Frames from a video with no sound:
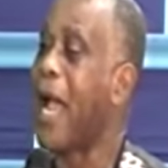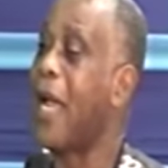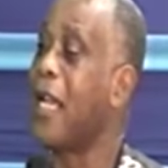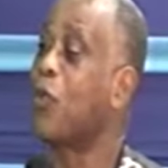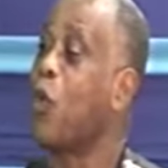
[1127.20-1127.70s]

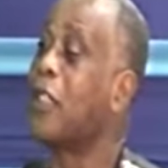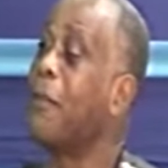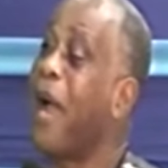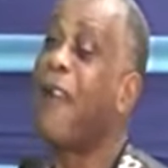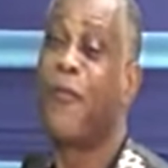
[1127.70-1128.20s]
It was in
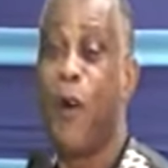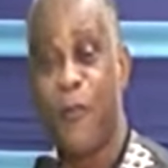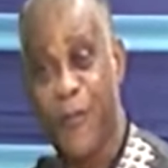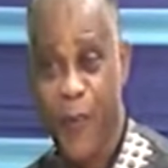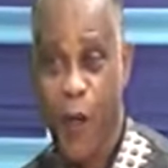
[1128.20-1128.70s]
my form
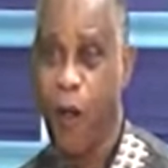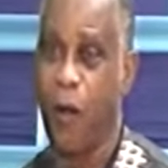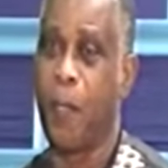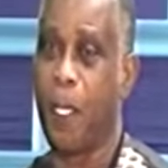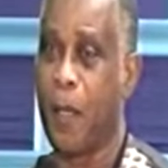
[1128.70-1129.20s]

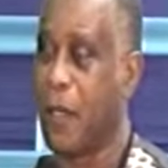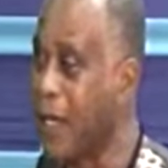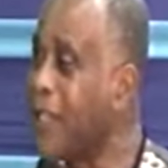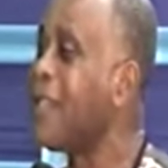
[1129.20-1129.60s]
four in